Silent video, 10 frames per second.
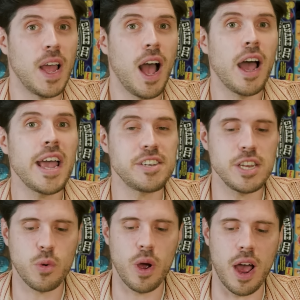I
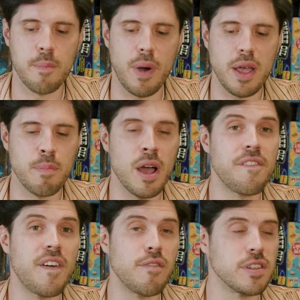actually my
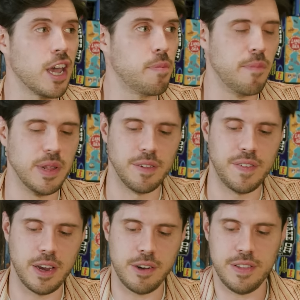favorite type of middle
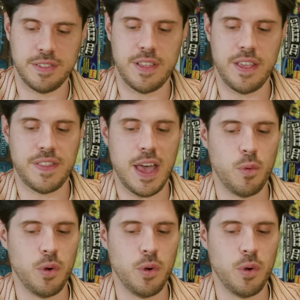finger is that